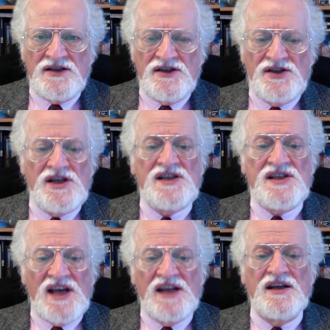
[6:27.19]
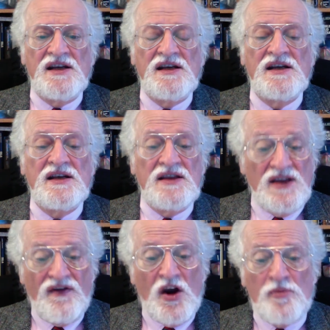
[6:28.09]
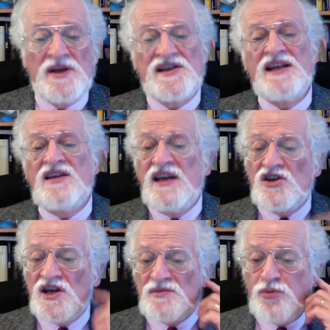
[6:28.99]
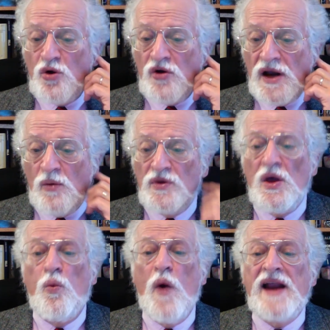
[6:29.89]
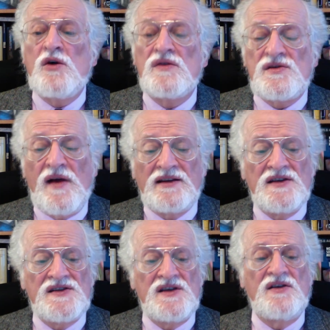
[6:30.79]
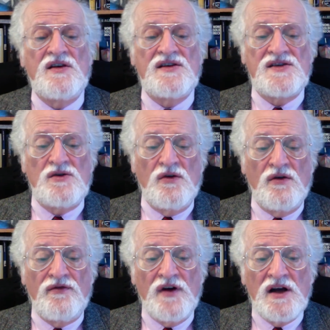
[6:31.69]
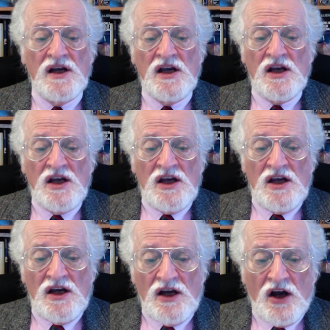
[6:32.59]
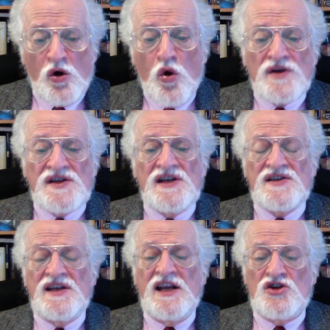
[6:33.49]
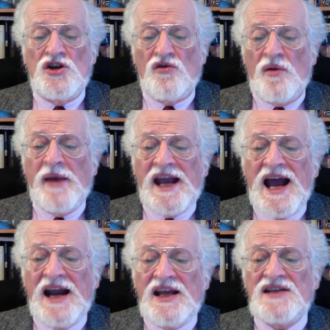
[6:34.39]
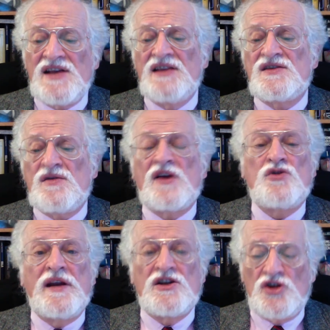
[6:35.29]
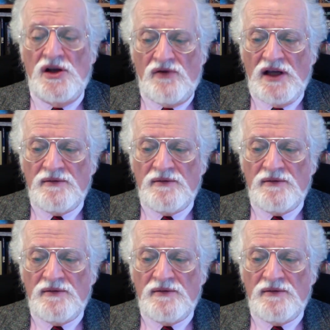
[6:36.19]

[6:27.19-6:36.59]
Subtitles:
Ji-Tsien developed his ATHS program with a well-constructed series of courses in engineering mechanics and structural engineering.